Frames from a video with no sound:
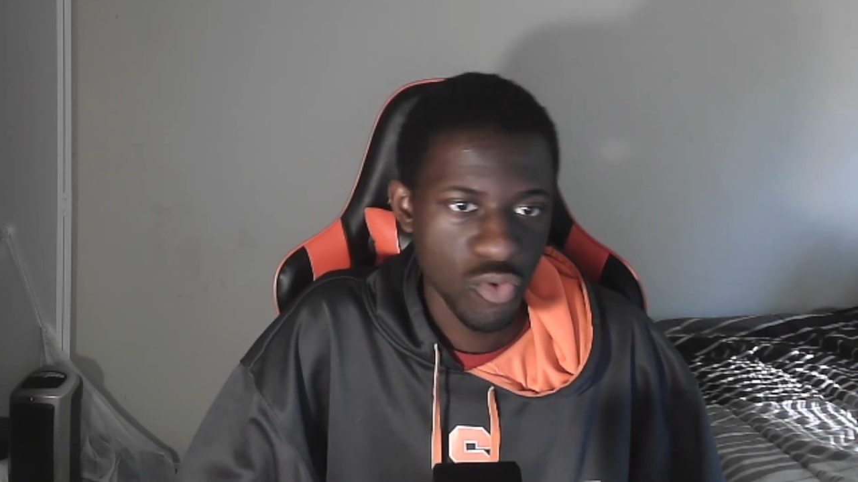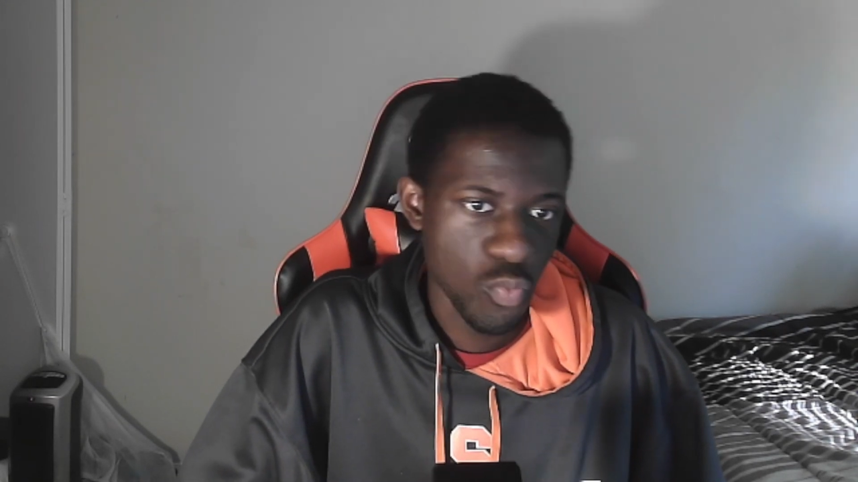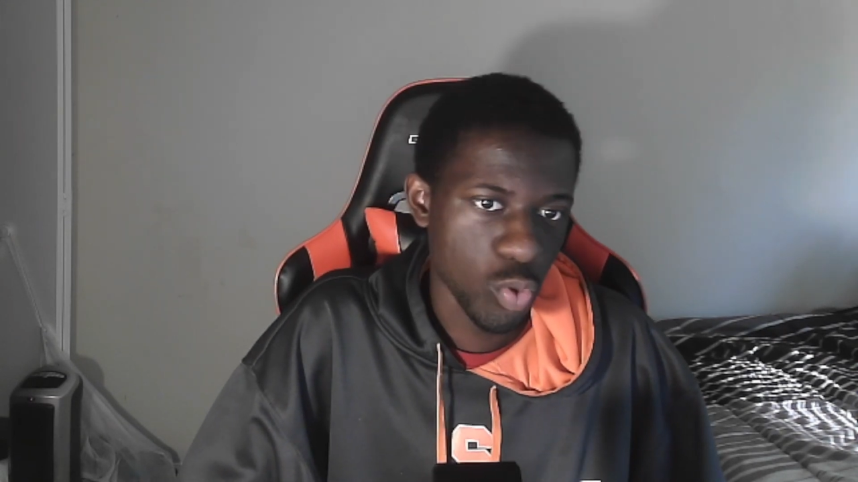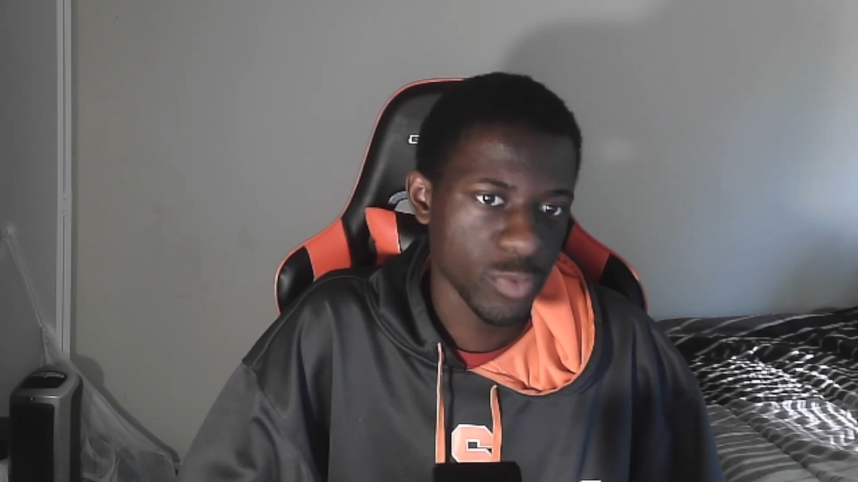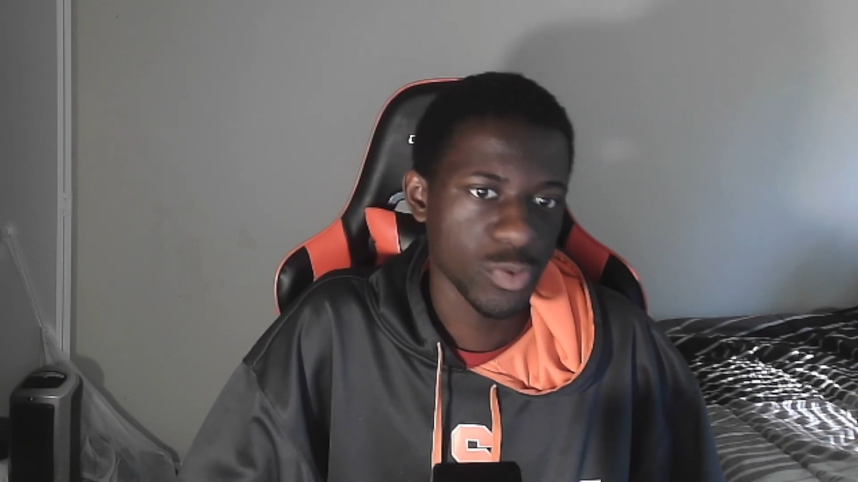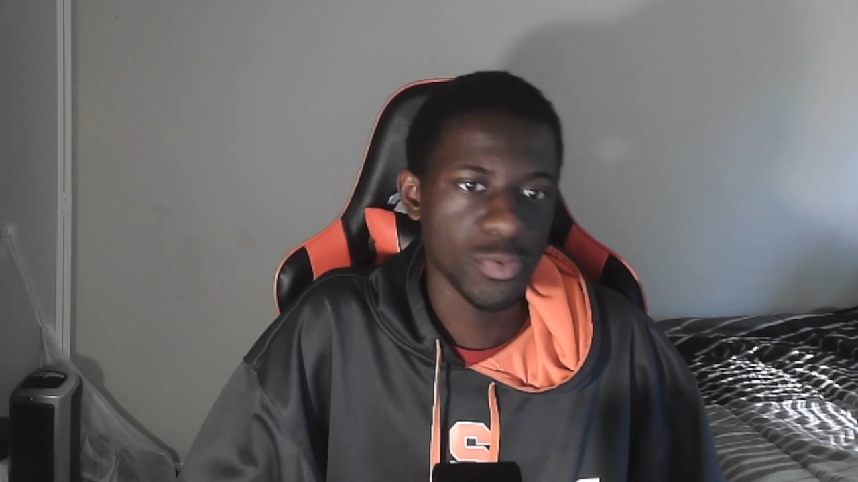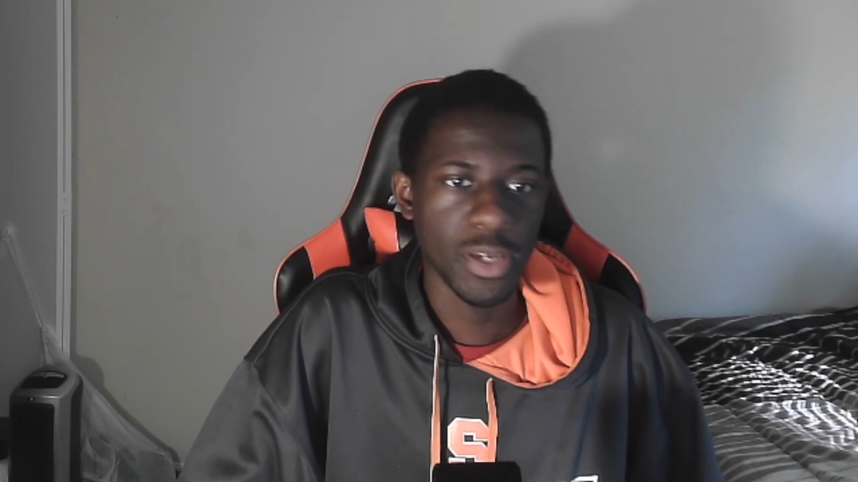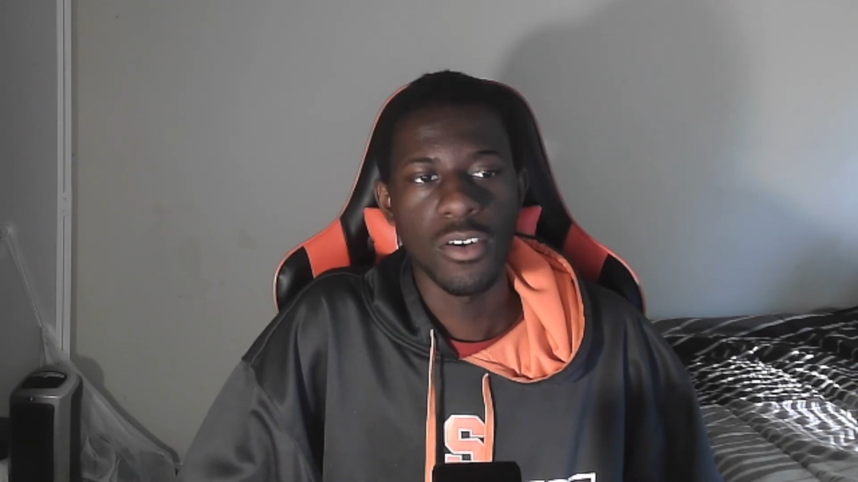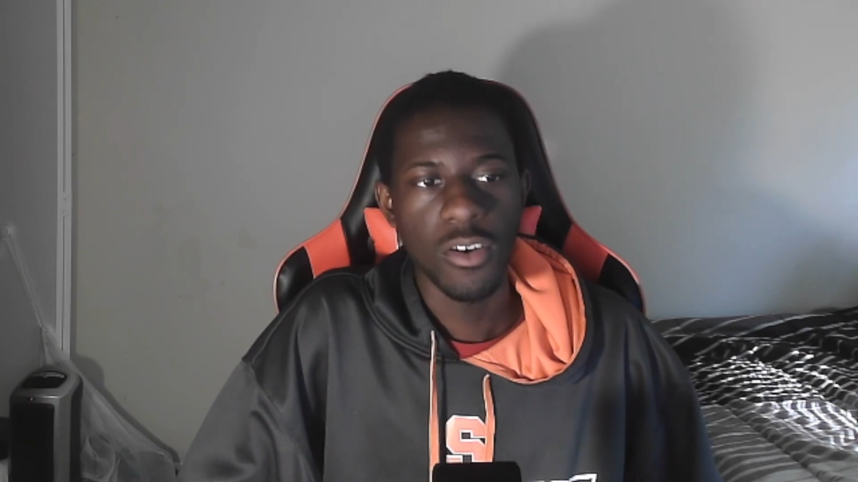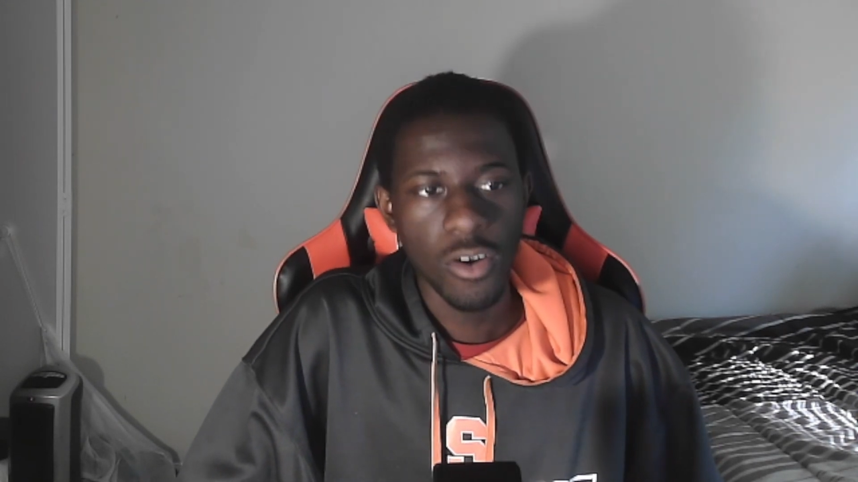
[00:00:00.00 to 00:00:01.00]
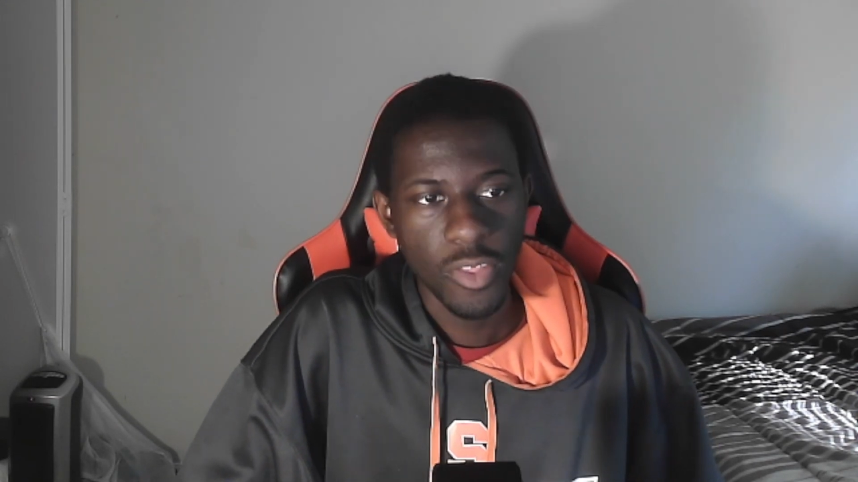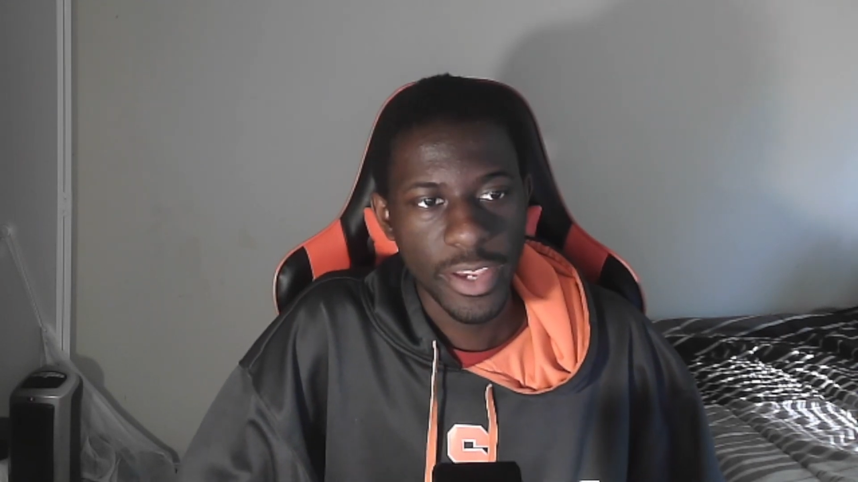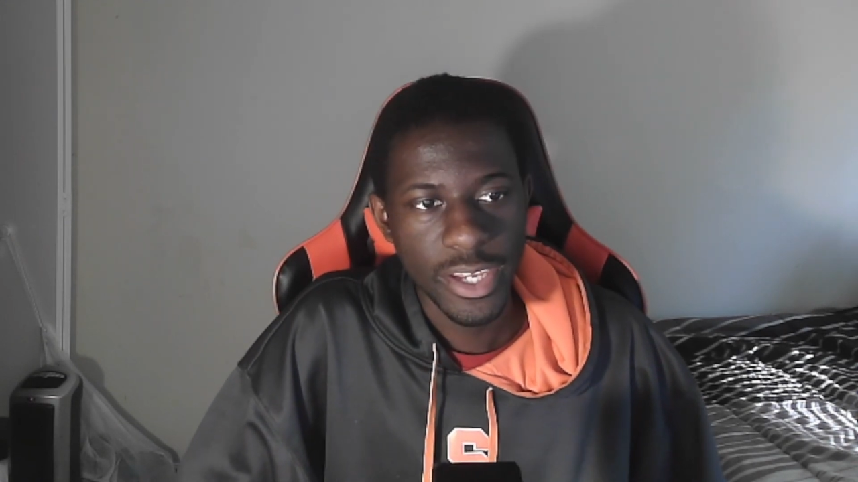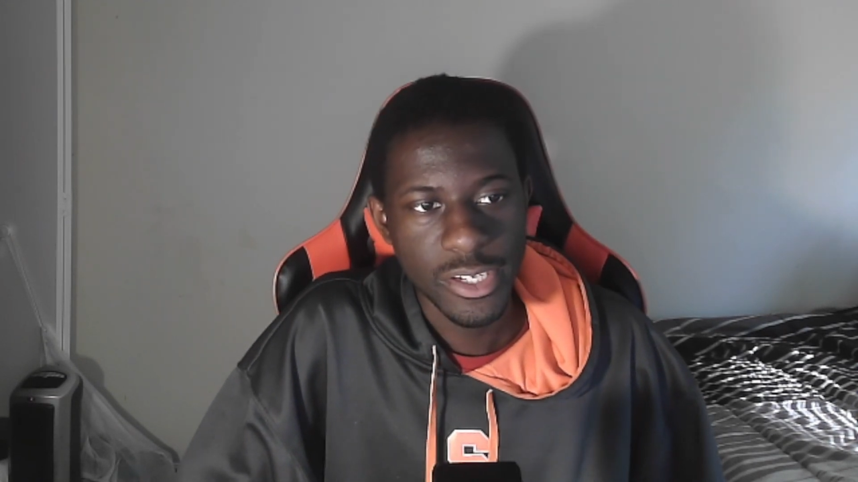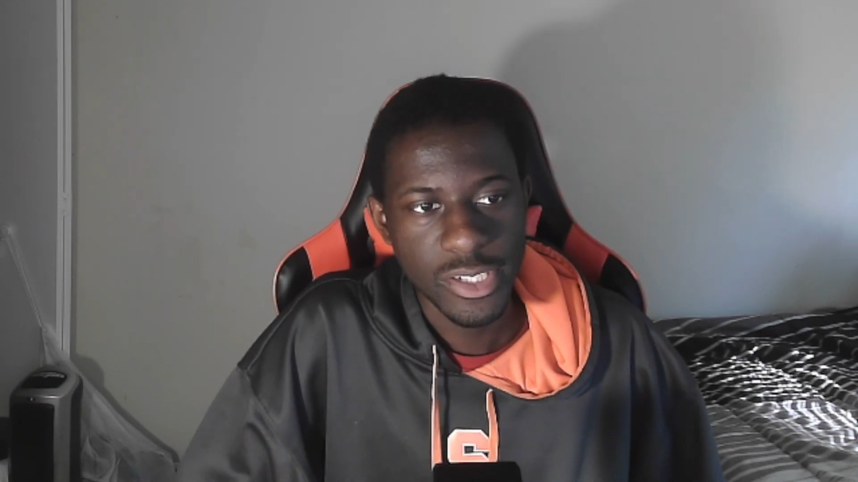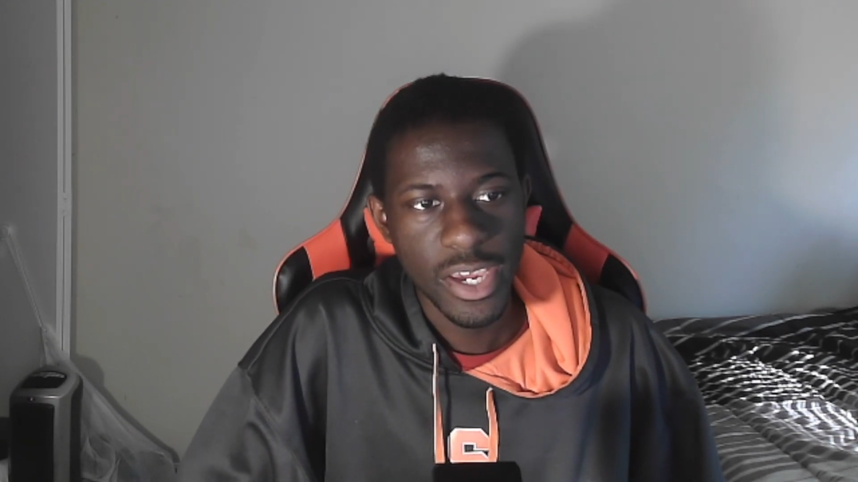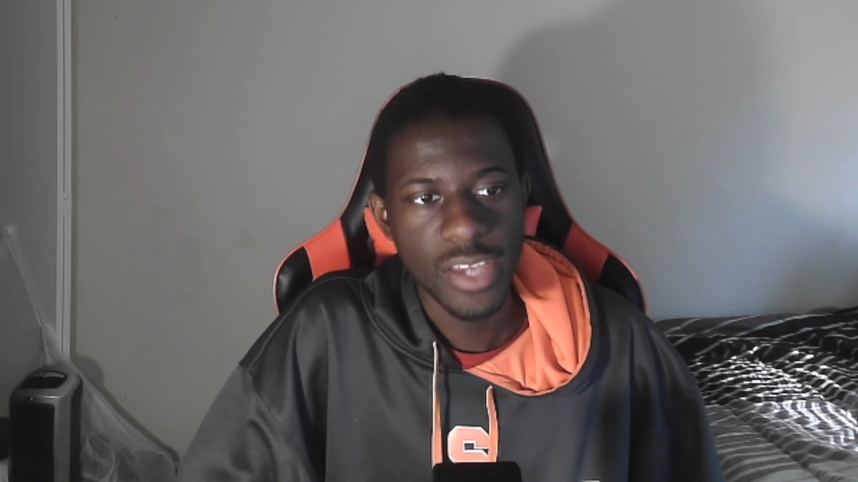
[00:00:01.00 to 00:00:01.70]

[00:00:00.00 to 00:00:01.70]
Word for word: two all that kind of.